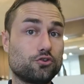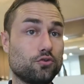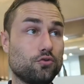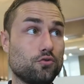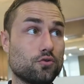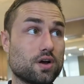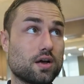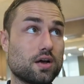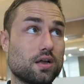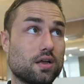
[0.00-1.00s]

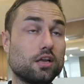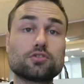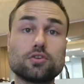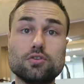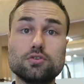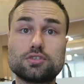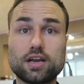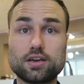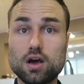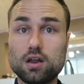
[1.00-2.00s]
to introduce
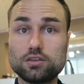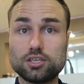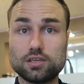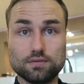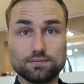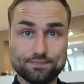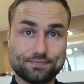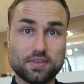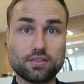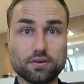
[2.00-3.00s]
technology
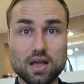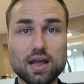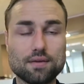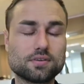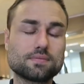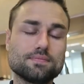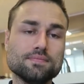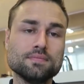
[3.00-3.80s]
in their lives.